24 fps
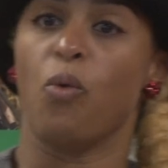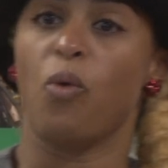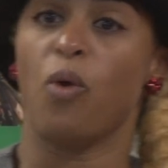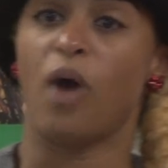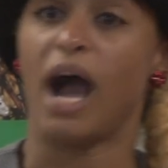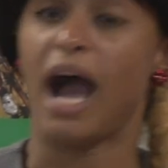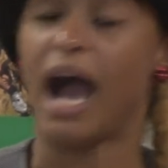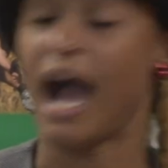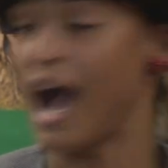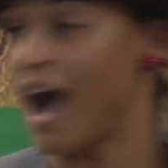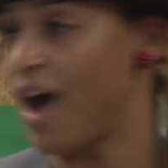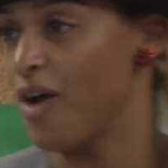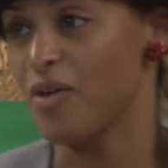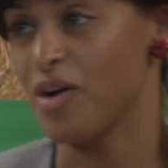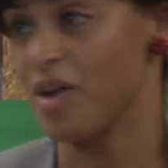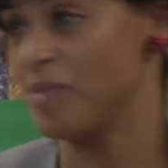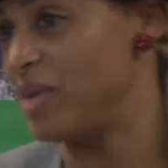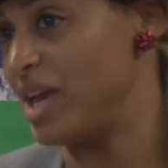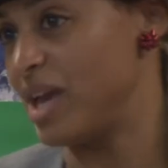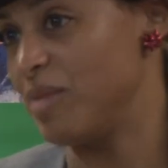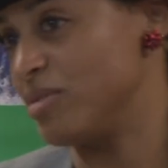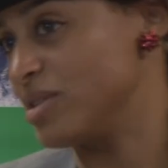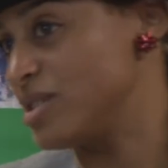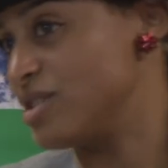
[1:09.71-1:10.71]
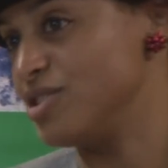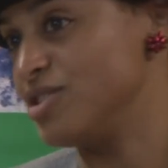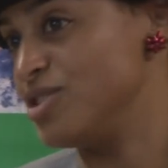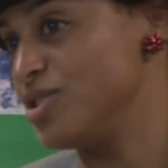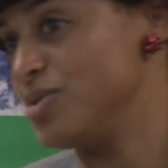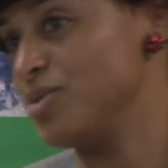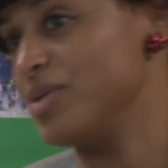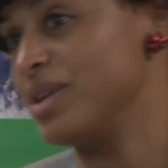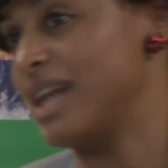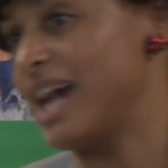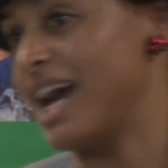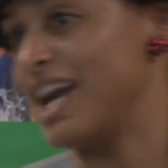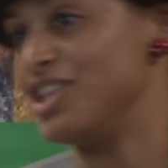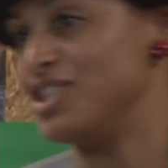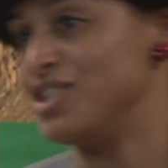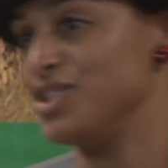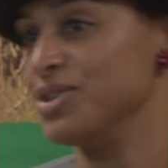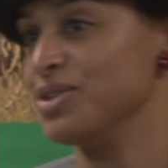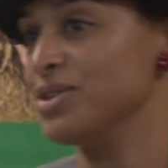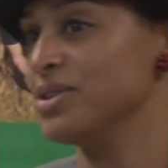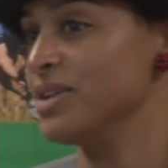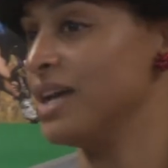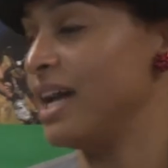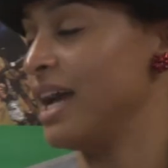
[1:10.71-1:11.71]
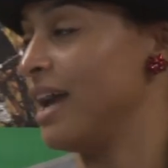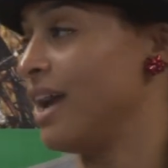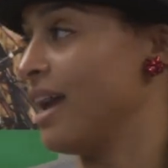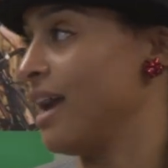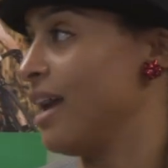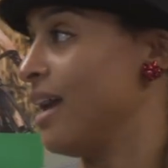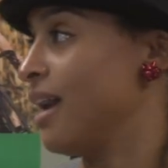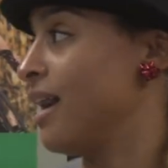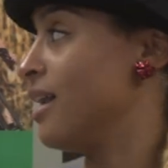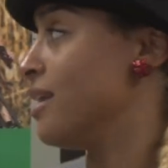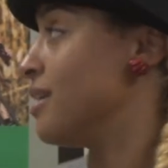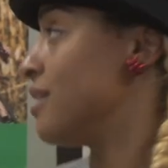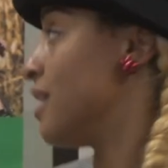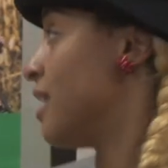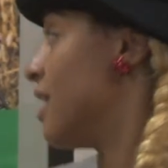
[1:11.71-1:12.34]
how I'm able to do what I do, and